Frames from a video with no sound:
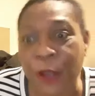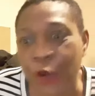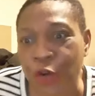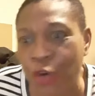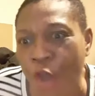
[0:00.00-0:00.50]

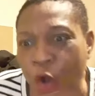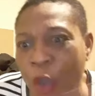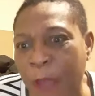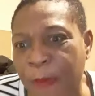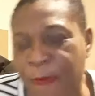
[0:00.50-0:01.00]
not go
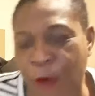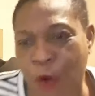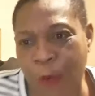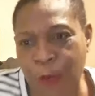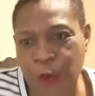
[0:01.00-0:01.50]
able for
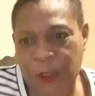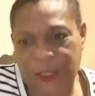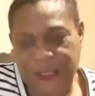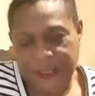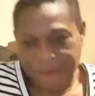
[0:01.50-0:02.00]
commutes.